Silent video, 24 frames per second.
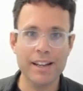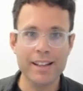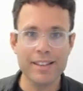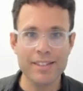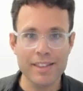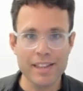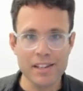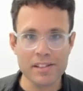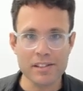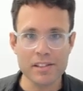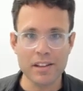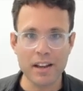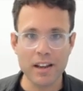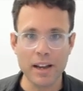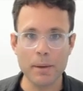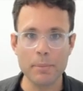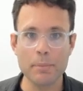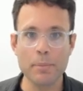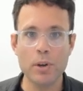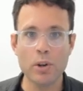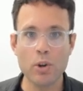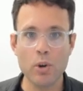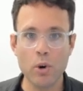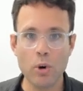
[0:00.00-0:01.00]
This
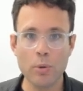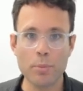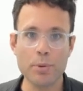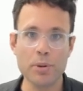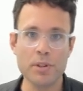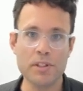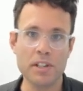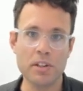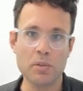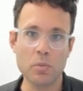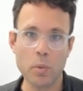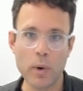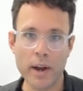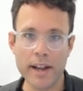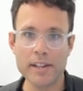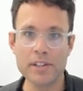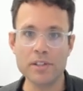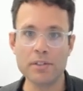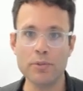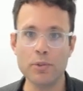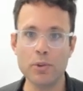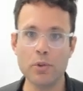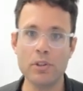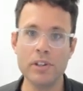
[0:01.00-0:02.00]
time, corporates in waste, food,